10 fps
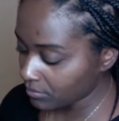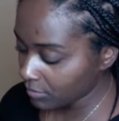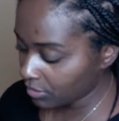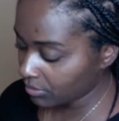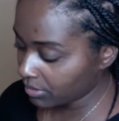
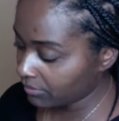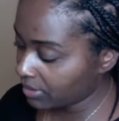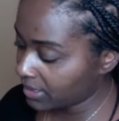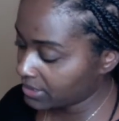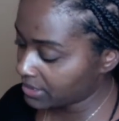Three
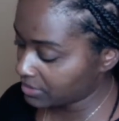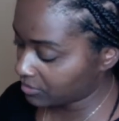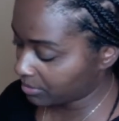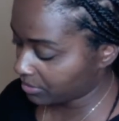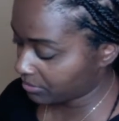wands, ace of
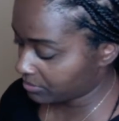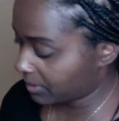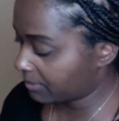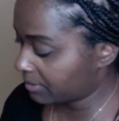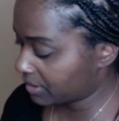pentacles,
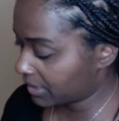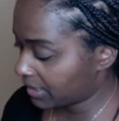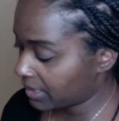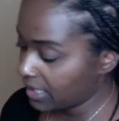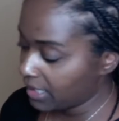bottom of the deck,
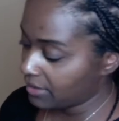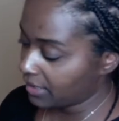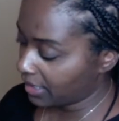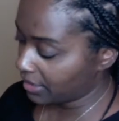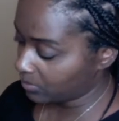the
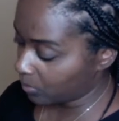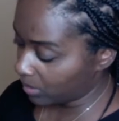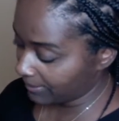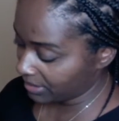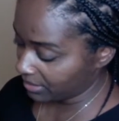hanged
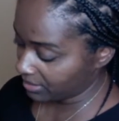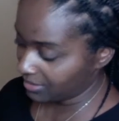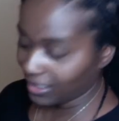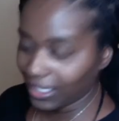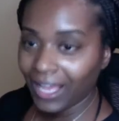woman.
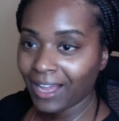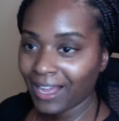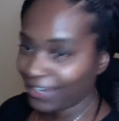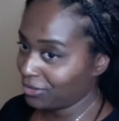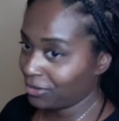
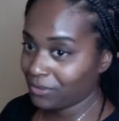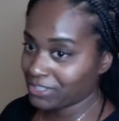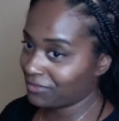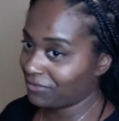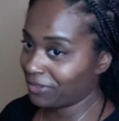I knew it was
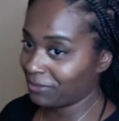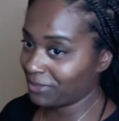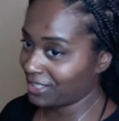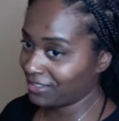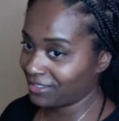the
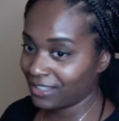feminine.